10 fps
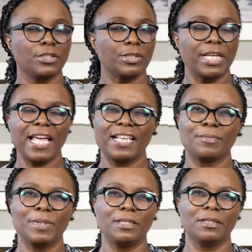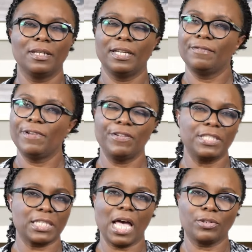Today has been a very
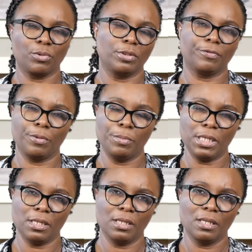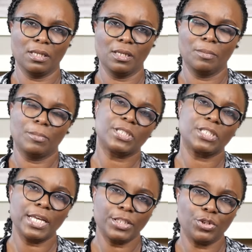sad one for me, but
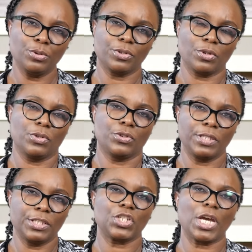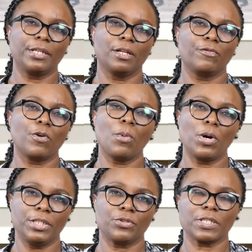stay tuned to this channel for
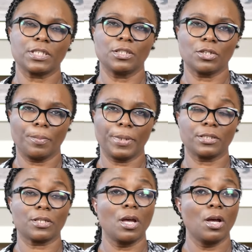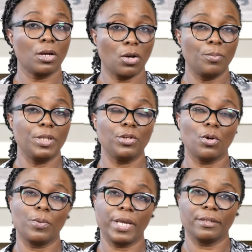more interesting topics coming
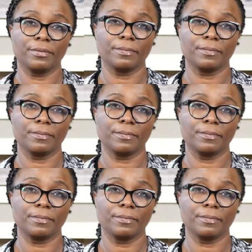your way.